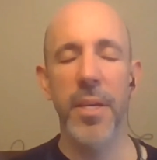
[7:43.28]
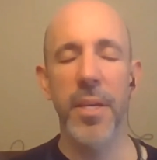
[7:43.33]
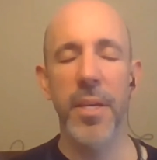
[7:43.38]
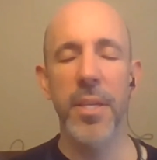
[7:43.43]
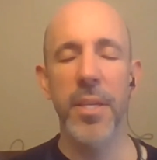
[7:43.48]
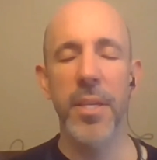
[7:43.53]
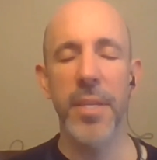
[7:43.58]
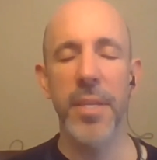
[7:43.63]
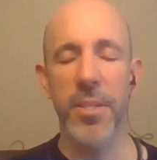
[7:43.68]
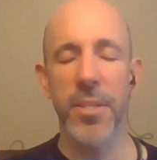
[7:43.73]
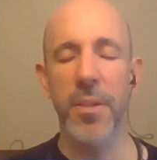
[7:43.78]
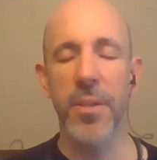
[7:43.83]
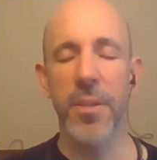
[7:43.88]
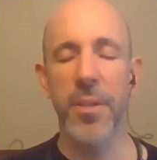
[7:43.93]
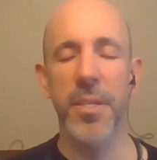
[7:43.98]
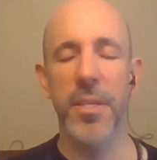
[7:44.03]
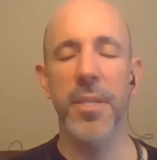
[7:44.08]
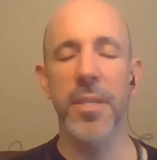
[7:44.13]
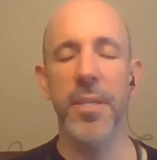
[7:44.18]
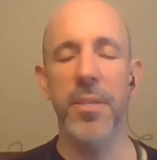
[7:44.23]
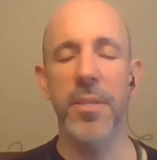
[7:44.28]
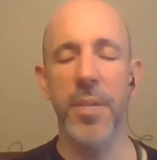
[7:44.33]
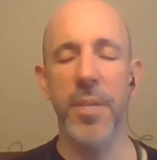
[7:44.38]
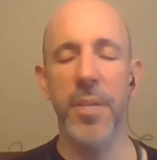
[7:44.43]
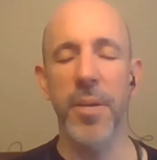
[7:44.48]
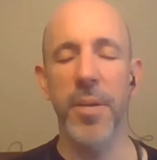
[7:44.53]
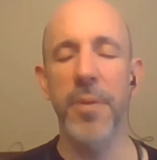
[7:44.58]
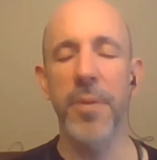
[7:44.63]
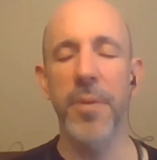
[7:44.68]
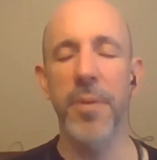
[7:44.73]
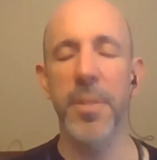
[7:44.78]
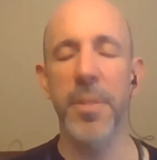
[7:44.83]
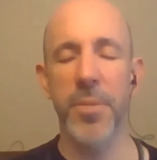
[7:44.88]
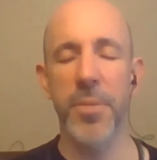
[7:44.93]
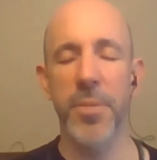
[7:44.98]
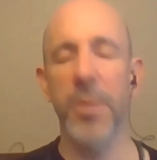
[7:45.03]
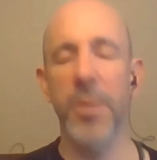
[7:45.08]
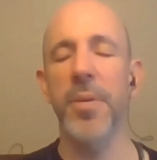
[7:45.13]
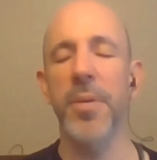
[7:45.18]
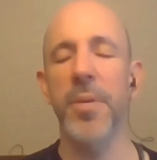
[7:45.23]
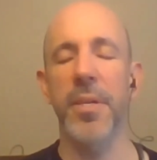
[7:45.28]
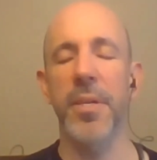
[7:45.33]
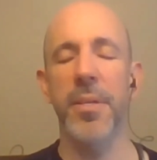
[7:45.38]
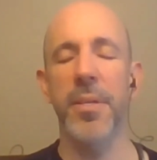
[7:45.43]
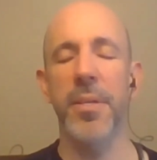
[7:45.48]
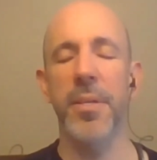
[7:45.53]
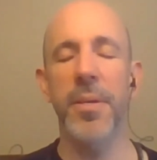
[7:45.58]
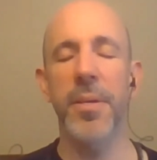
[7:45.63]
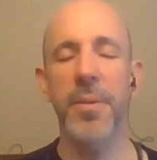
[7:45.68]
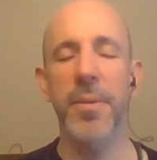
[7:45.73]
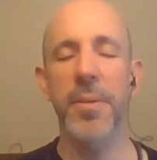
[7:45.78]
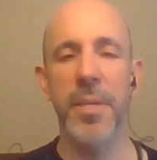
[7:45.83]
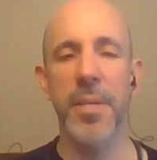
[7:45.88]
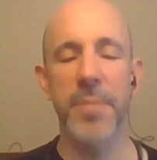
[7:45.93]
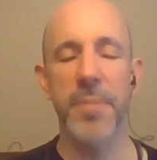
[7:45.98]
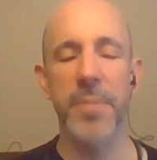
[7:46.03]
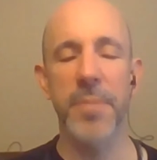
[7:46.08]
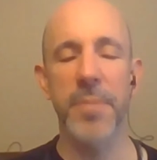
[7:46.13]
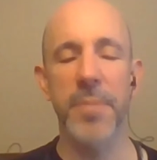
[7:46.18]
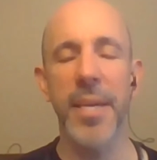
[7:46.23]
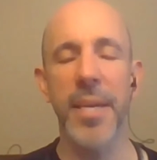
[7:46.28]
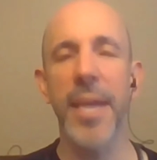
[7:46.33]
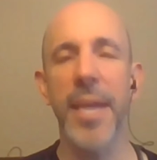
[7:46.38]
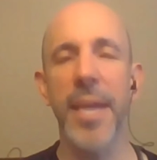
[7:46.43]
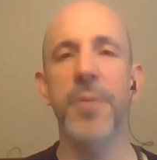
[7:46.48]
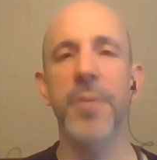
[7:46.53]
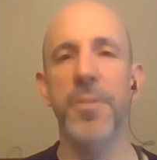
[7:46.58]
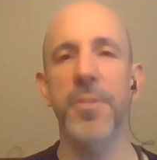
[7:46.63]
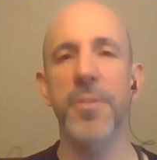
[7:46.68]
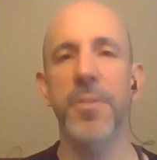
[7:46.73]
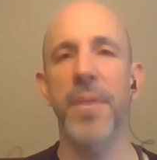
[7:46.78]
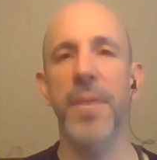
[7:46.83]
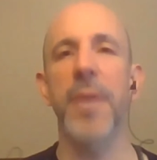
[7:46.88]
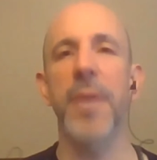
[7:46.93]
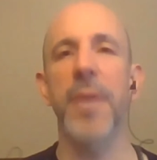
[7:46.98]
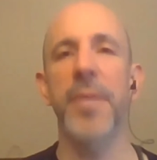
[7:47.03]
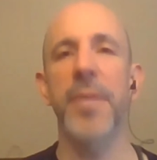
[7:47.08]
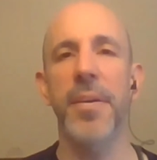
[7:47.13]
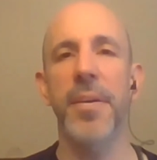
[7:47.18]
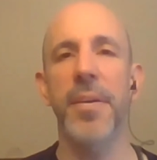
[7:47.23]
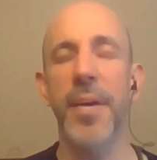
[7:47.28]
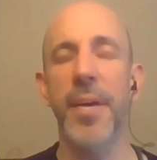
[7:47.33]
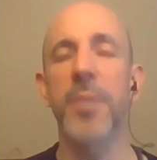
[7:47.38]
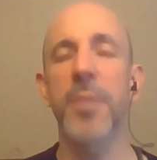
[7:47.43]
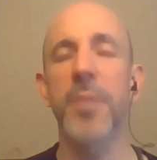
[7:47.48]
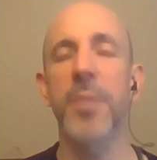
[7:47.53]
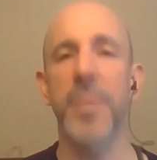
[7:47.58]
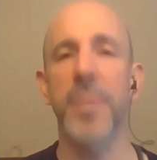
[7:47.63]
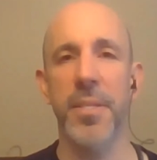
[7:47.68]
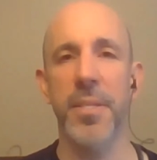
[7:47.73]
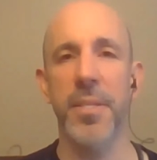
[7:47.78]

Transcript: They start to, you hear them choking, you hear them saying, hey, there's a fire in here, help us.